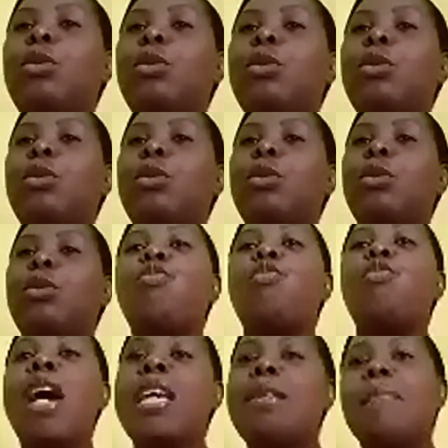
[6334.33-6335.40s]
to have the
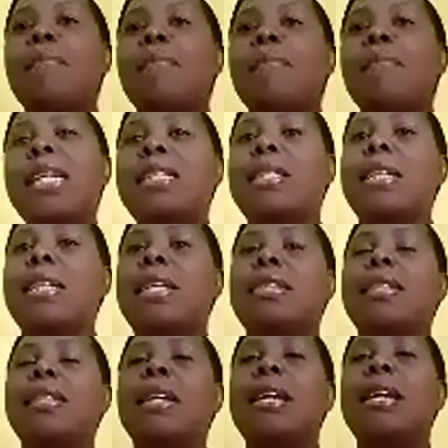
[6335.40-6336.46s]
right
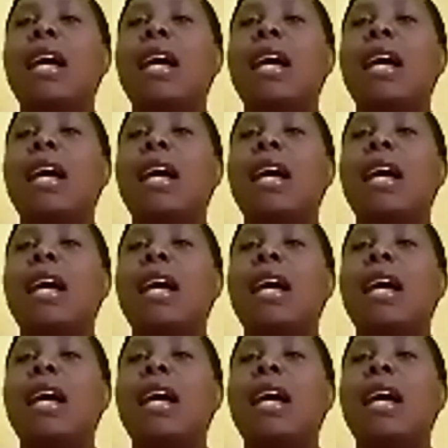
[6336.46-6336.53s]
mindset